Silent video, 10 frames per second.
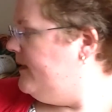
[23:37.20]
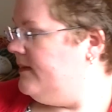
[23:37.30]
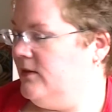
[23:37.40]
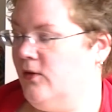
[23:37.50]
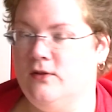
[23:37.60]

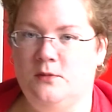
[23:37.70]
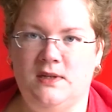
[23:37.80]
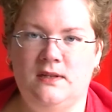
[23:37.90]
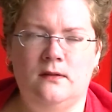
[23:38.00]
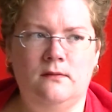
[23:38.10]
It's going to
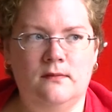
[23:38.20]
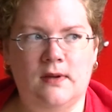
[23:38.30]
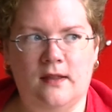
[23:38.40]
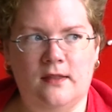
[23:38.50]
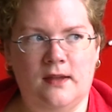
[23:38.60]
be,
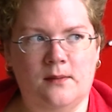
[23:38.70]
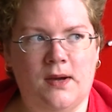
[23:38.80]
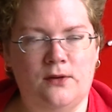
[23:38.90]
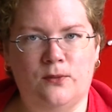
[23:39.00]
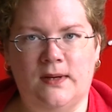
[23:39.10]
I think,
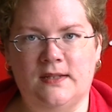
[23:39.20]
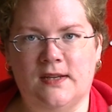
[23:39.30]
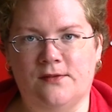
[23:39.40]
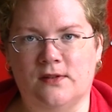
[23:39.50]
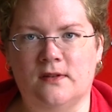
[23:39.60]
about
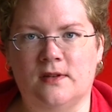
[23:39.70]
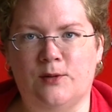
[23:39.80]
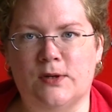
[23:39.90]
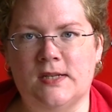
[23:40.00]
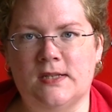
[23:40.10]
27
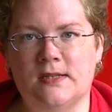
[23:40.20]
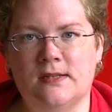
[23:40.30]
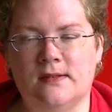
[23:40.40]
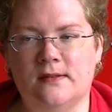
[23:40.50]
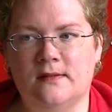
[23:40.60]
degrees
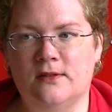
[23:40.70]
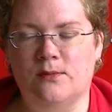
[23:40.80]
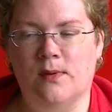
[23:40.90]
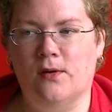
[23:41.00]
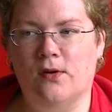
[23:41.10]

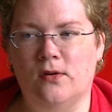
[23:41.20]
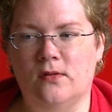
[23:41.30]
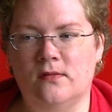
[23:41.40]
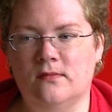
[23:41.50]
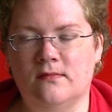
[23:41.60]
tomorrow
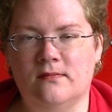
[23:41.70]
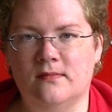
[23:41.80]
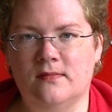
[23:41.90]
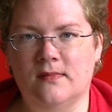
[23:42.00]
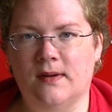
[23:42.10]

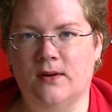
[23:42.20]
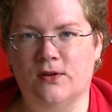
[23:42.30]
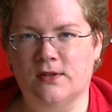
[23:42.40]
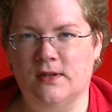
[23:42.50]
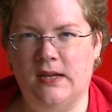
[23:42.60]
or
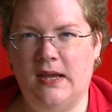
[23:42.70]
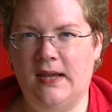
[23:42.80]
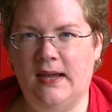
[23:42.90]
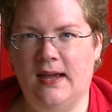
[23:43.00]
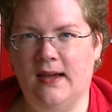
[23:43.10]

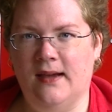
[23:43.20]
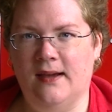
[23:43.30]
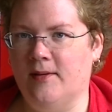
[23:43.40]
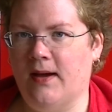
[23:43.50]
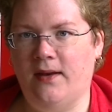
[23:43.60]
Sunday. Uh,
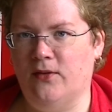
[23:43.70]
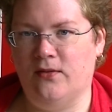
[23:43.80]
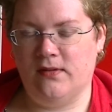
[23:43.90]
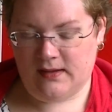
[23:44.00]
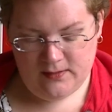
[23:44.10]
I don't
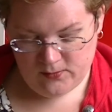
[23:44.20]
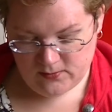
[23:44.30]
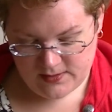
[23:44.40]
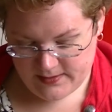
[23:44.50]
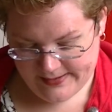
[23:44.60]
think he will
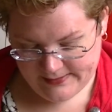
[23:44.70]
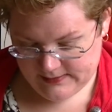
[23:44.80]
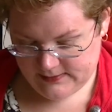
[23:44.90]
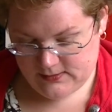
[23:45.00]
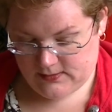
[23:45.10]
wear hand
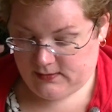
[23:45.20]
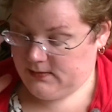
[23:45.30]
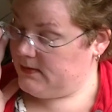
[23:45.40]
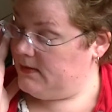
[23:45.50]
knit socks.